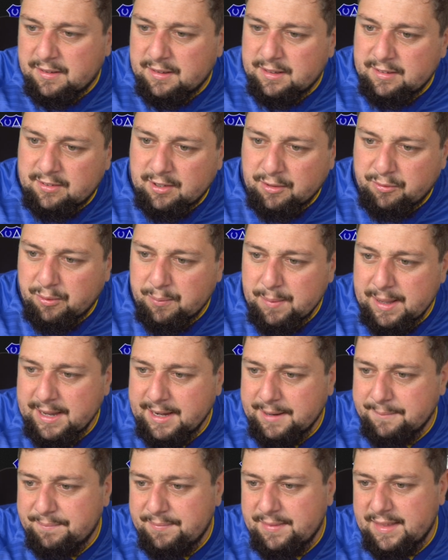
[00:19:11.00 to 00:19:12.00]
So for
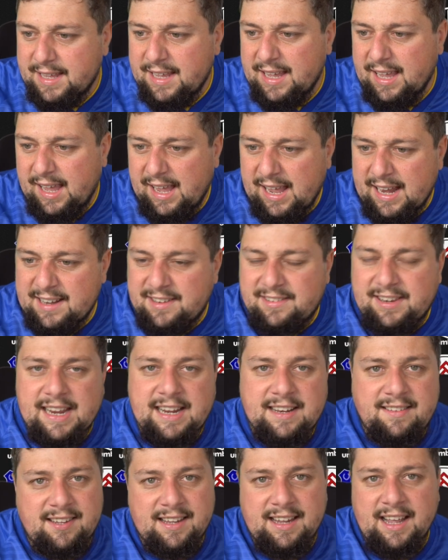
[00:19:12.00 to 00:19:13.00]
me, in
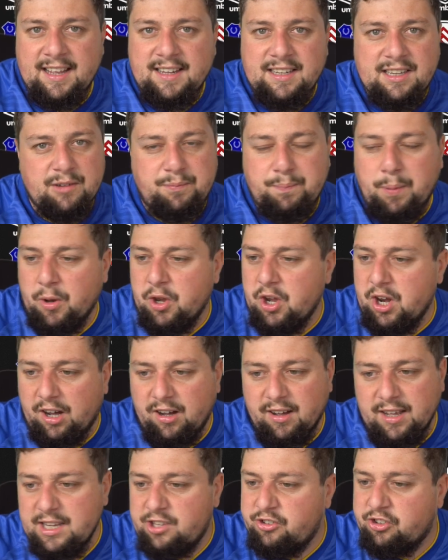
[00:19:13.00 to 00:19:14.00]
D tier, you've put
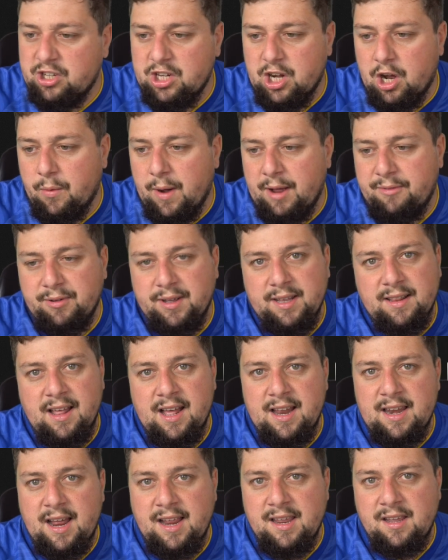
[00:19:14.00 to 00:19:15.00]
literally no effort in
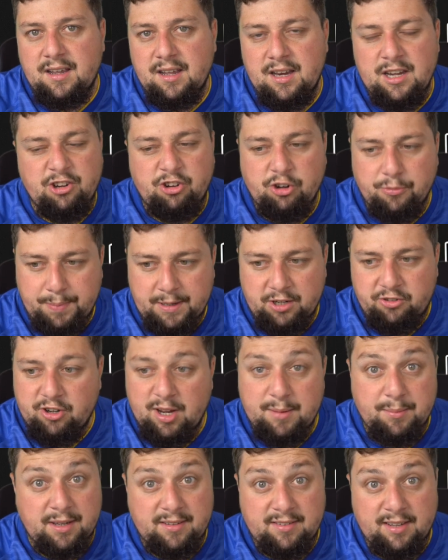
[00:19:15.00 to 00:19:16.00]
there, Nike, and you should be
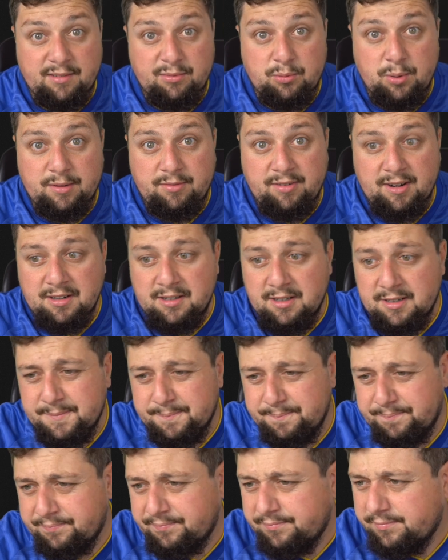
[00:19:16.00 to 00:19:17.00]
ashamed of yourself, quite frankly.
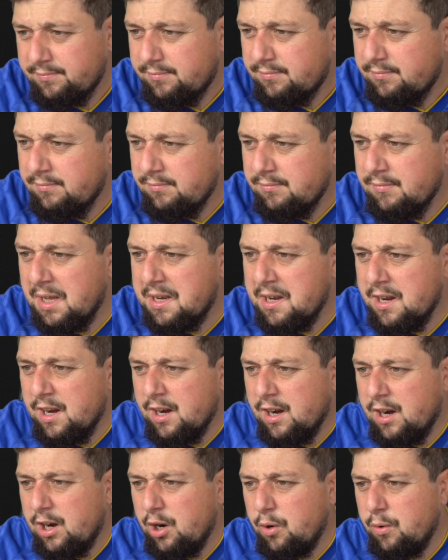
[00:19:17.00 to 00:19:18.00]

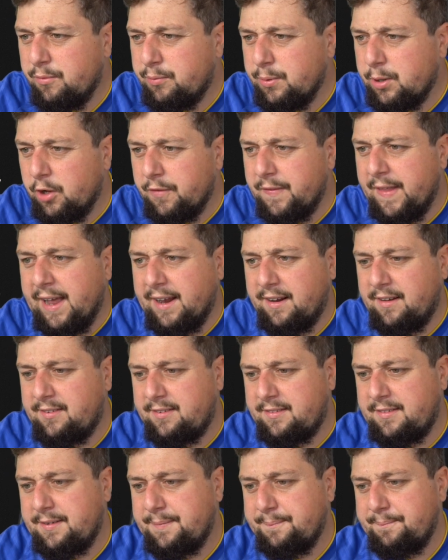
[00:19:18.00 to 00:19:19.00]
Who have we got
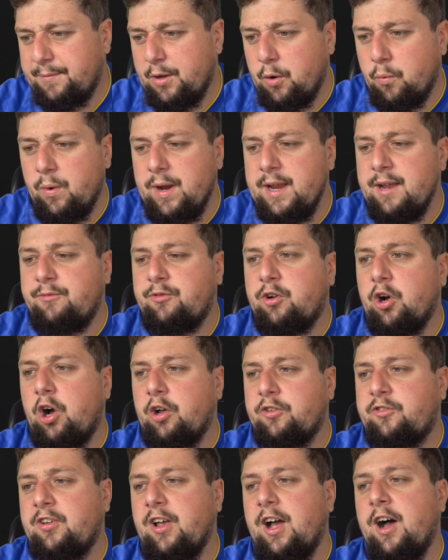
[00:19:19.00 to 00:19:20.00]
next? We have
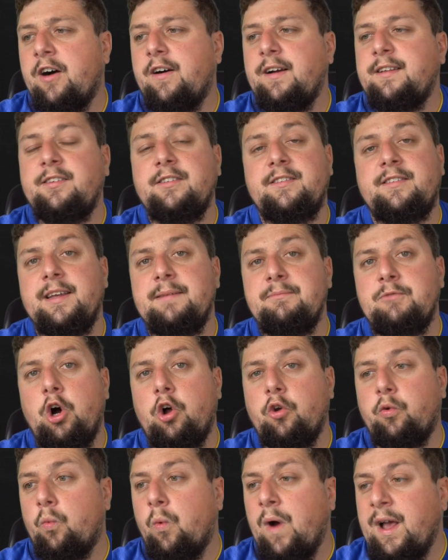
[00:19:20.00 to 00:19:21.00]
got a little team
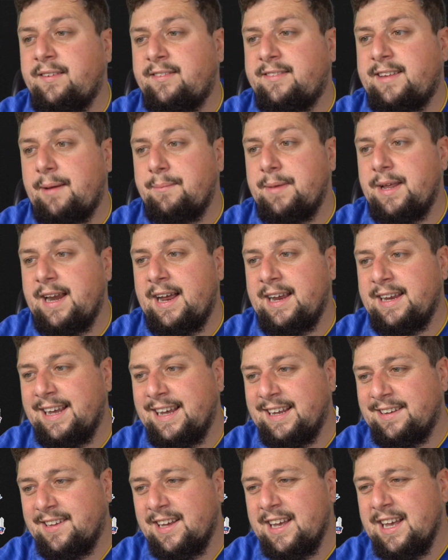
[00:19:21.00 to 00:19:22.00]
called West Ham
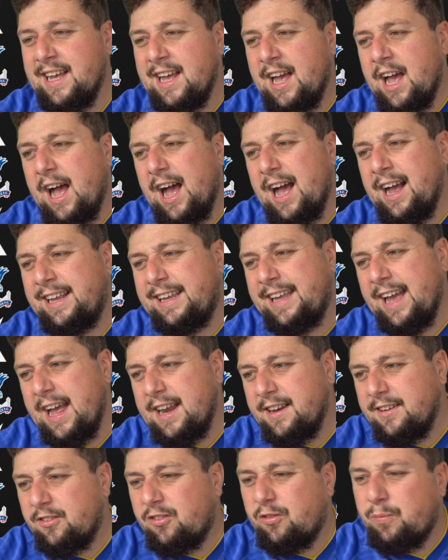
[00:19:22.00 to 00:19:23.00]
United.
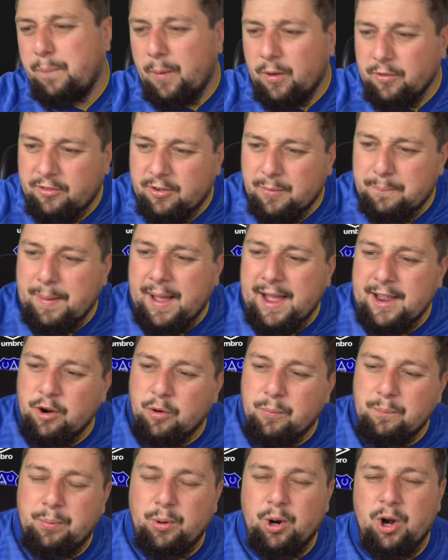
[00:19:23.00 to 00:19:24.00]
Again, sponsored by
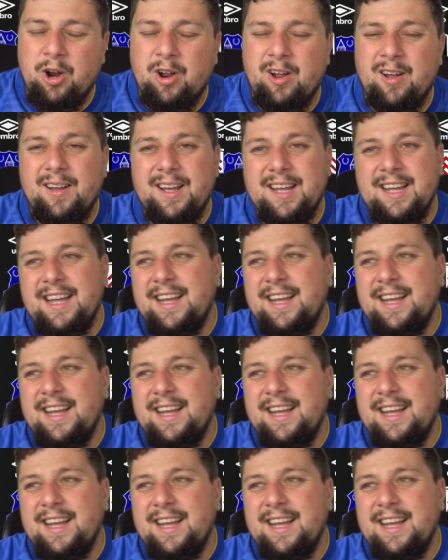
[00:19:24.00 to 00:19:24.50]
Umbro.